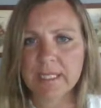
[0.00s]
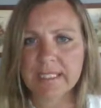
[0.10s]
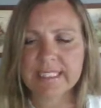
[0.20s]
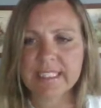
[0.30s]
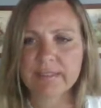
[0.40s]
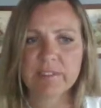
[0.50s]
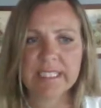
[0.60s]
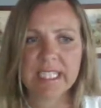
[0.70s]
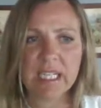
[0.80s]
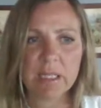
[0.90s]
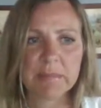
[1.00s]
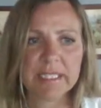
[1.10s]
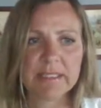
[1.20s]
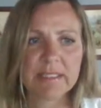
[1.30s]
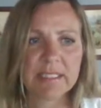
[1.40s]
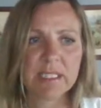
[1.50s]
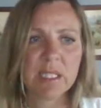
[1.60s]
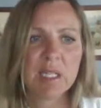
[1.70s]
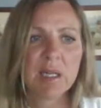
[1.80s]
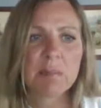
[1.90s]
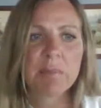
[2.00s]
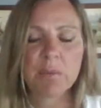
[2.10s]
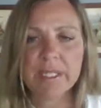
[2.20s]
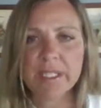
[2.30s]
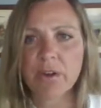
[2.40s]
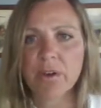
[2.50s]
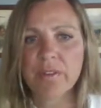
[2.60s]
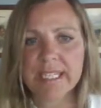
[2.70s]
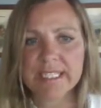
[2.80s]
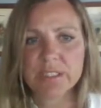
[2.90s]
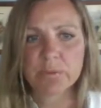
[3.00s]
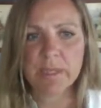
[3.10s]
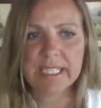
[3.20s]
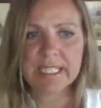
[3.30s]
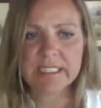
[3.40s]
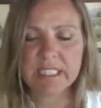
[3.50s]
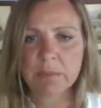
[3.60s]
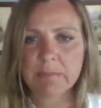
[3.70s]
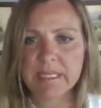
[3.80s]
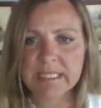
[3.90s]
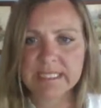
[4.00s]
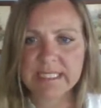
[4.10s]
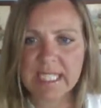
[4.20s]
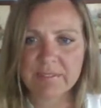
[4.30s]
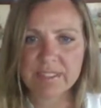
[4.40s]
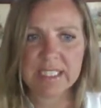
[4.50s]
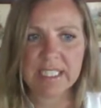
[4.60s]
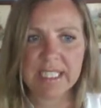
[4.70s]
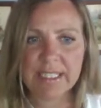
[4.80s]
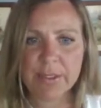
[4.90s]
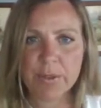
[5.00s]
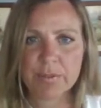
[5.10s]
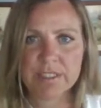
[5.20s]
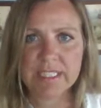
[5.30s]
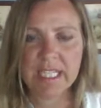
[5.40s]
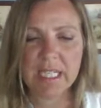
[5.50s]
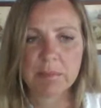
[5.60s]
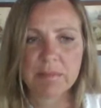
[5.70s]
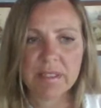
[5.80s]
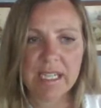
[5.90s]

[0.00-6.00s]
relatively common, but we know that its range and abundance have declined over time.